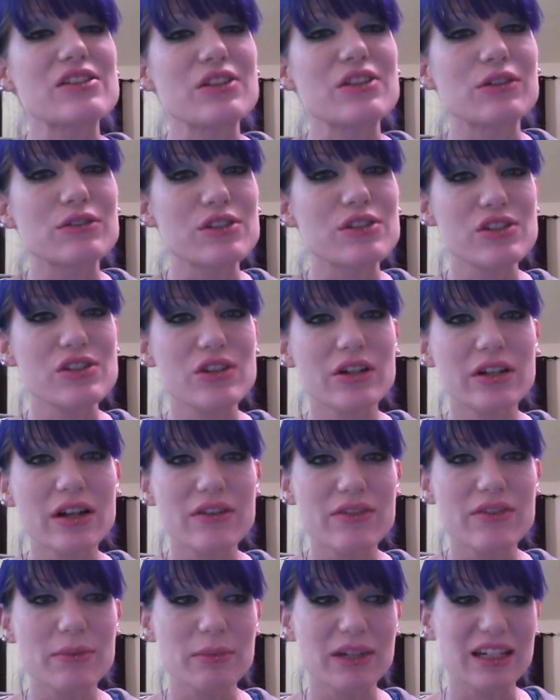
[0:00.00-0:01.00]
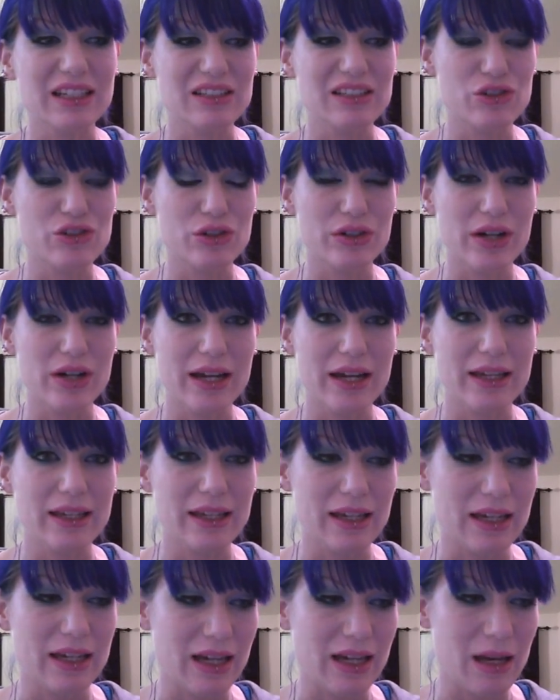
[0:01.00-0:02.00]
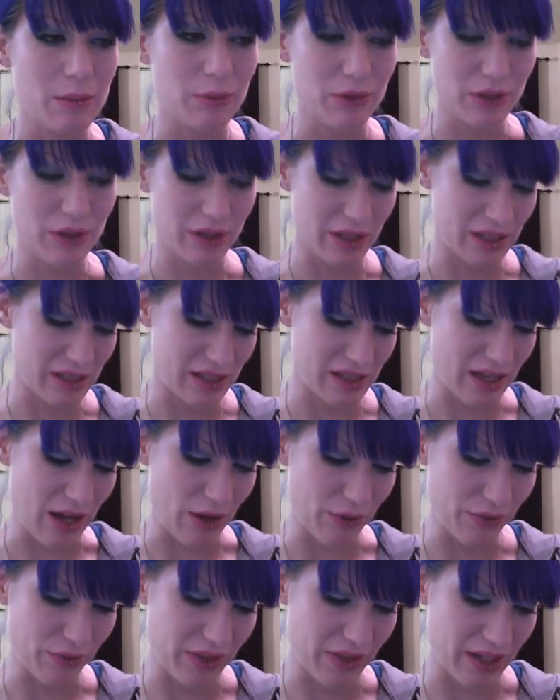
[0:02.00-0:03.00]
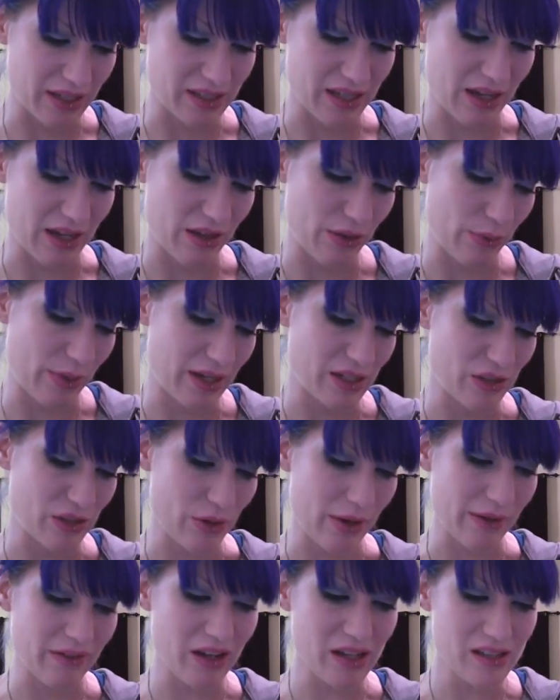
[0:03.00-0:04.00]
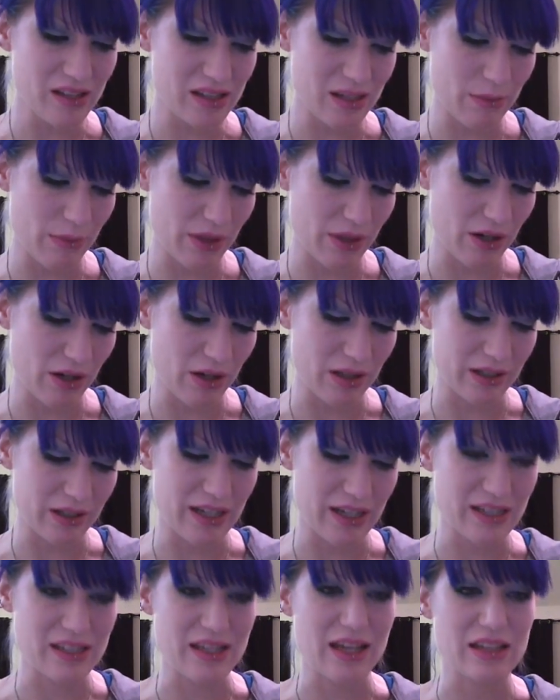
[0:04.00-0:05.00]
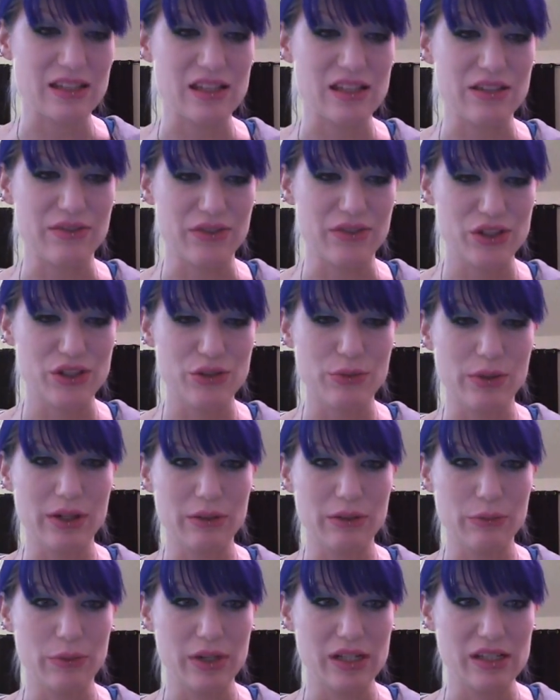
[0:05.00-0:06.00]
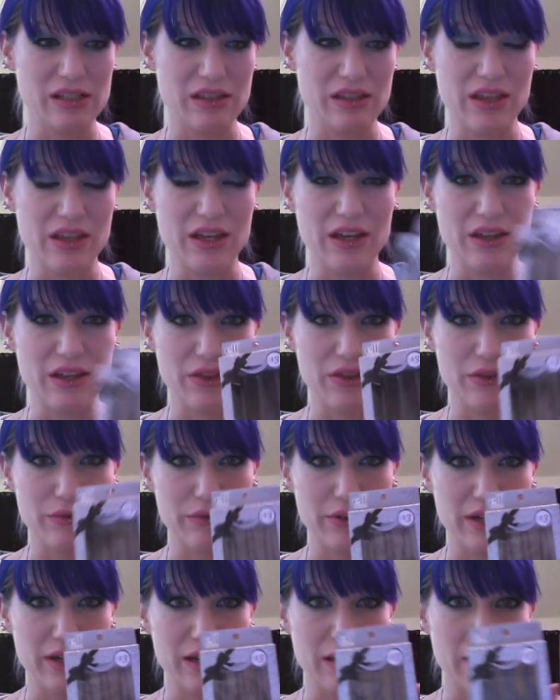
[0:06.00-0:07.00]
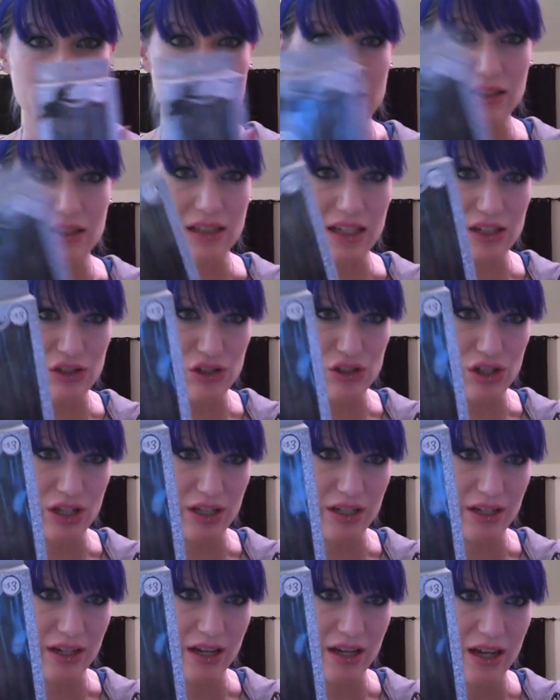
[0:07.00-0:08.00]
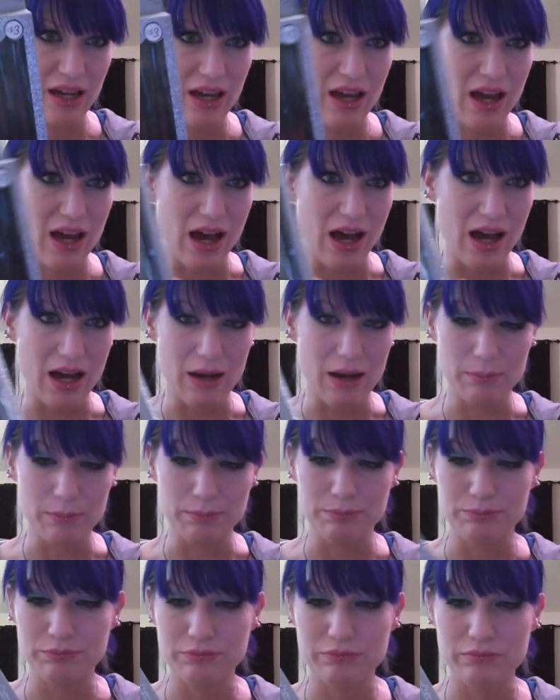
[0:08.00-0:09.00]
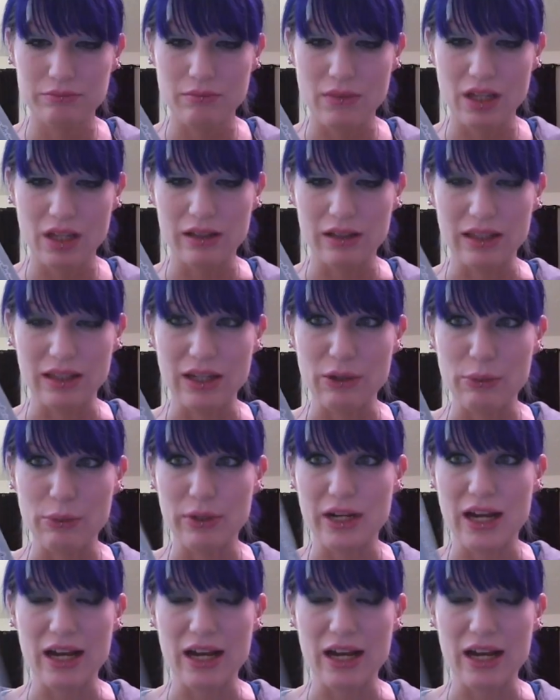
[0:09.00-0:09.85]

so to start off, I'm going to try and get a couple of these e.l.f. things out of the way. So I've got some of their holiday sets. The first one was the 3 collection liquid